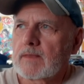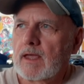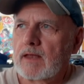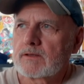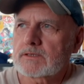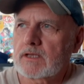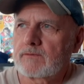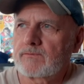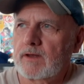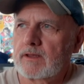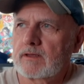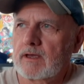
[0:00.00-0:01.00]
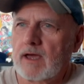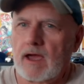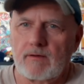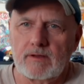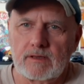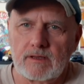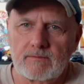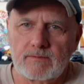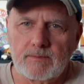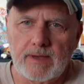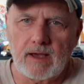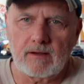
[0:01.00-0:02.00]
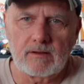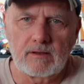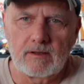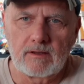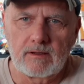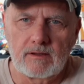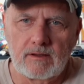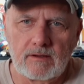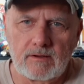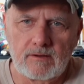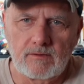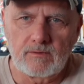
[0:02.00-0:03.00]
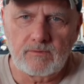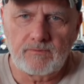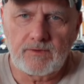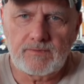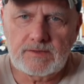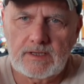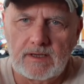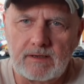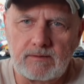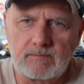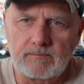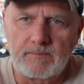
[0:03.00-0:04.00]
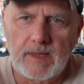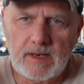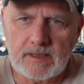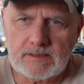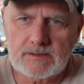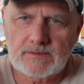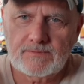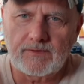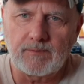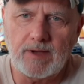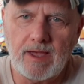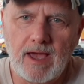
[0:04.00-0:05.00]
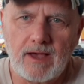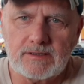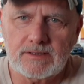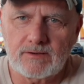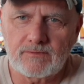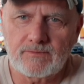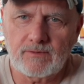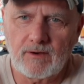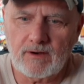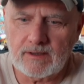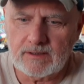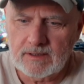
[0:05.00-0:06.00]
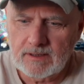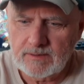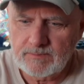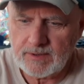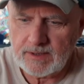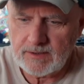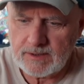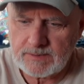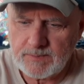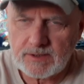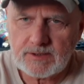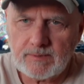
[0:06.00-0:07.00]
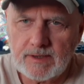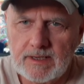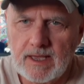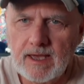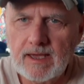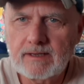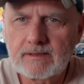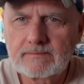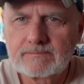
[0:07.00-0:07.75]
And it was kind of funny. Harry lived about 15 minutes from my house here in Florida. But here's a picture of my dad.